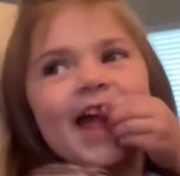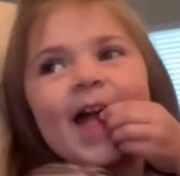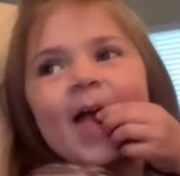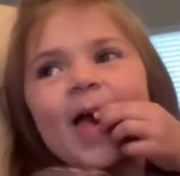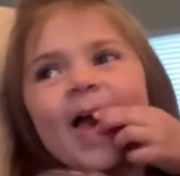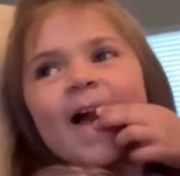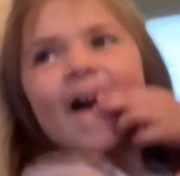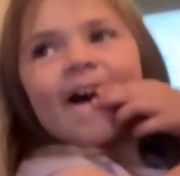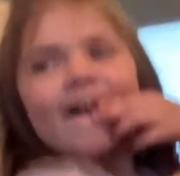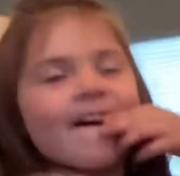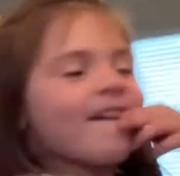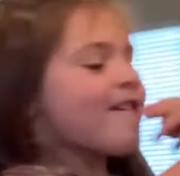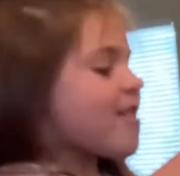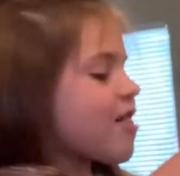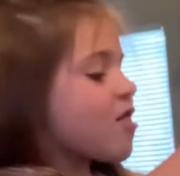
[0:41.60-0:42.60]
What's your
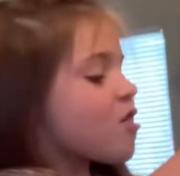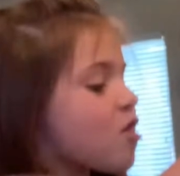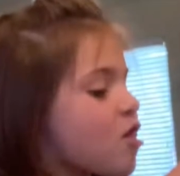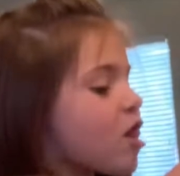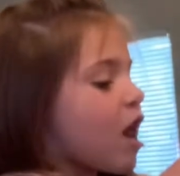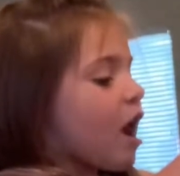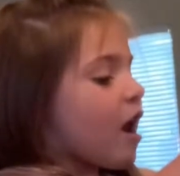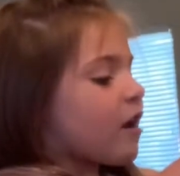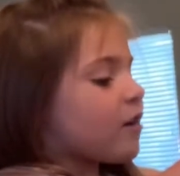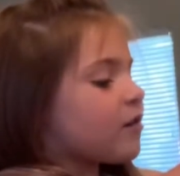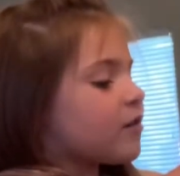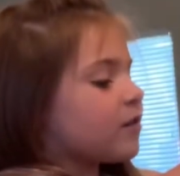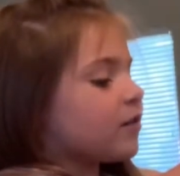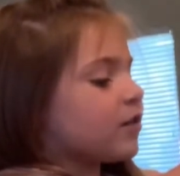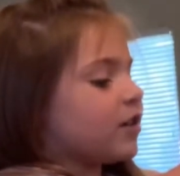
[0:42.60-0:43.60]
favorite drink?
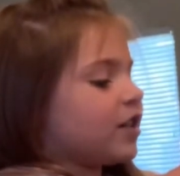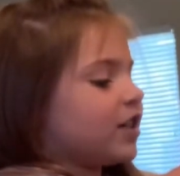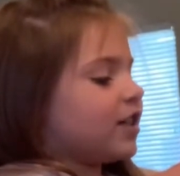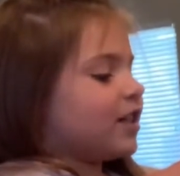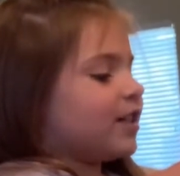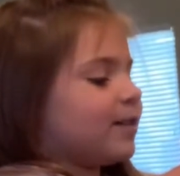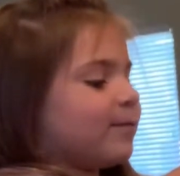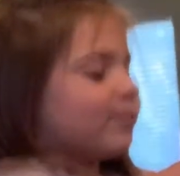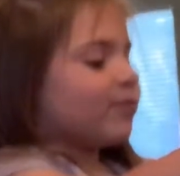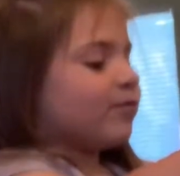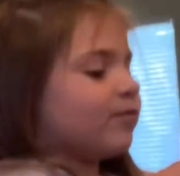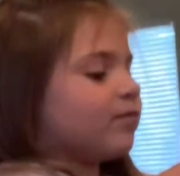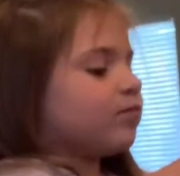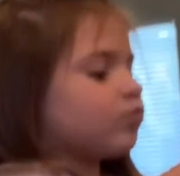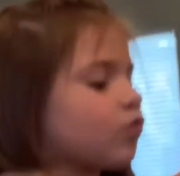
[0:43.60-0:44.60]
Um, I don't
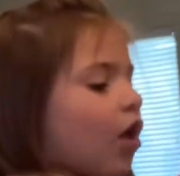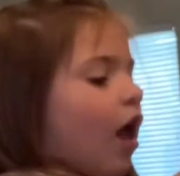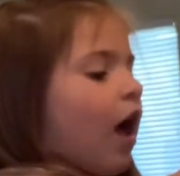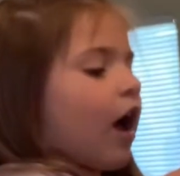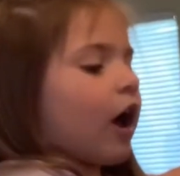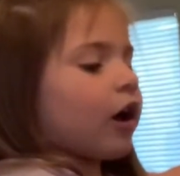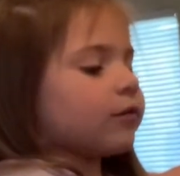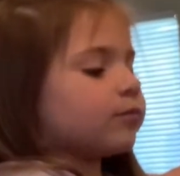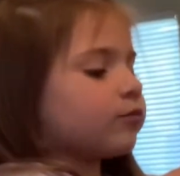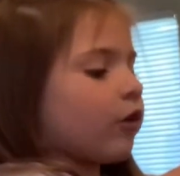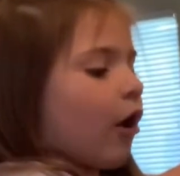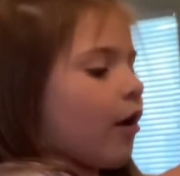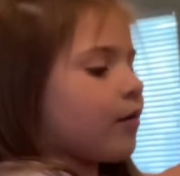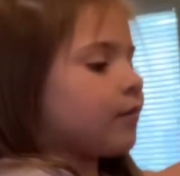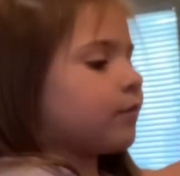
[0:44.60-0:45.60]
know where to go to
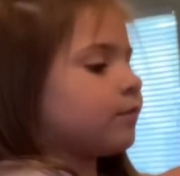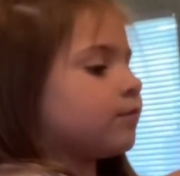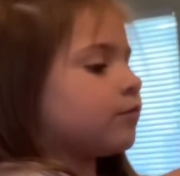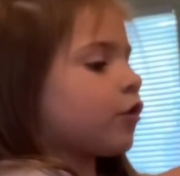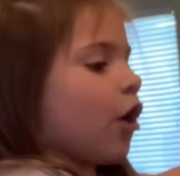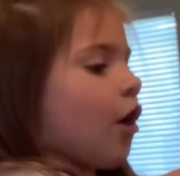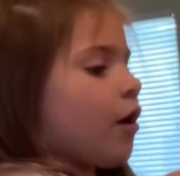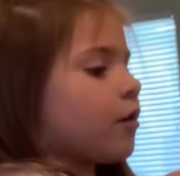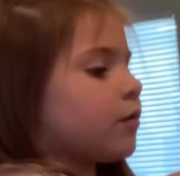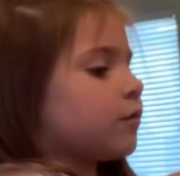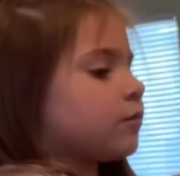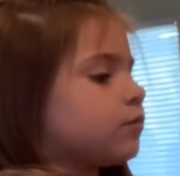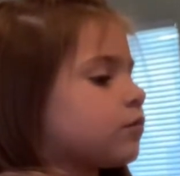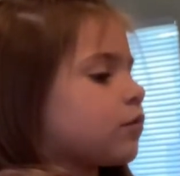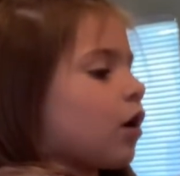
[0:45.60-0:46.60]
find big
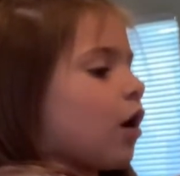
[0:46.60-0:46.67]
ones.